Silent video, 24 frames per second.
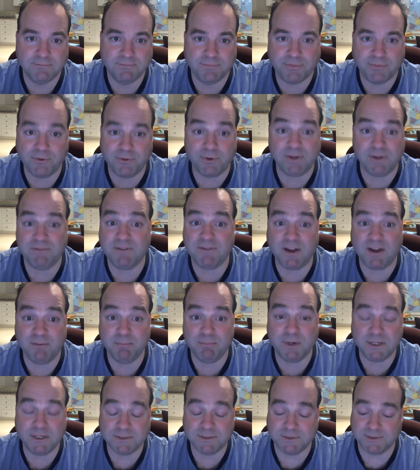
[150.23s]
$35
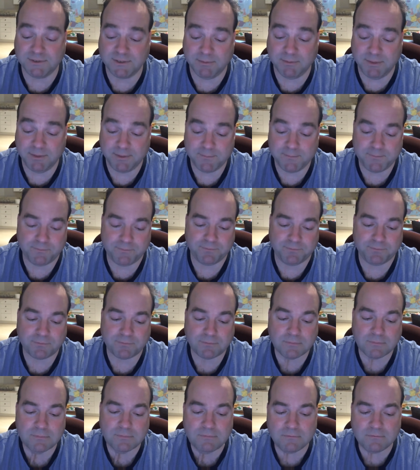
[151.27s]
or something.
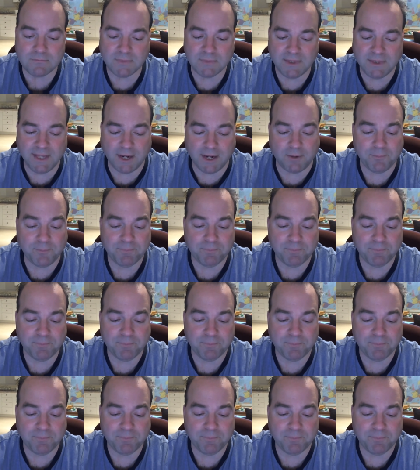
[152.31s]
Now,